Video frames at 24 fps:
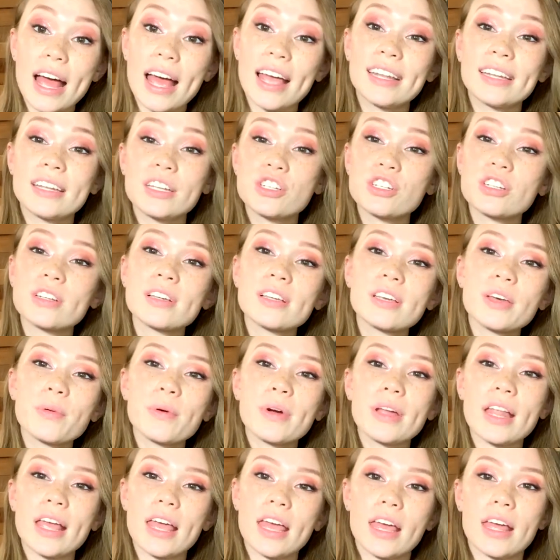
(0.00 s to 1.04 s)
I initially
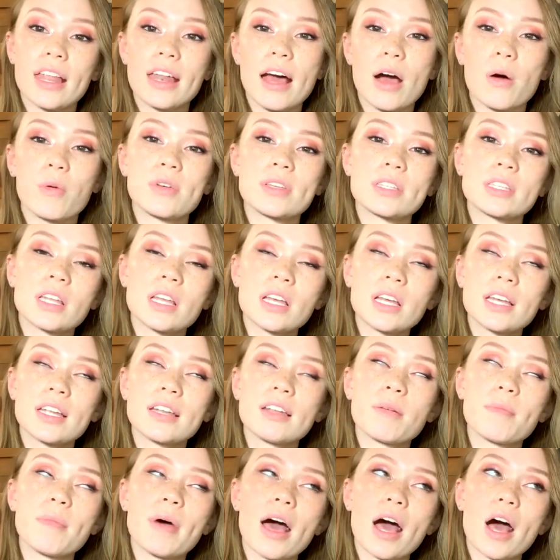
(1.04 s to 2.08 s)
went in, I was
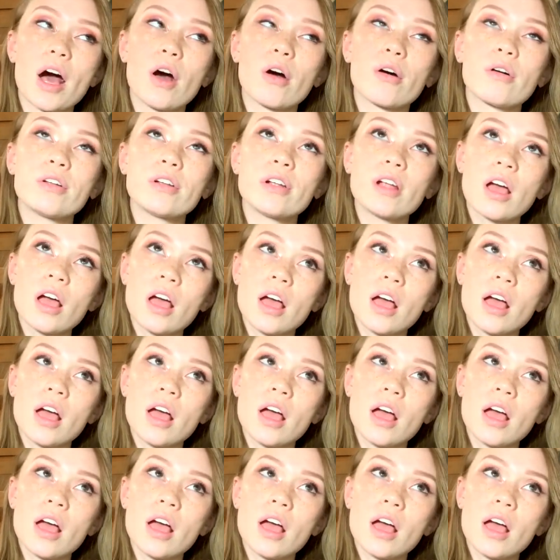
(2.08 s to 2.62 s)
thinking about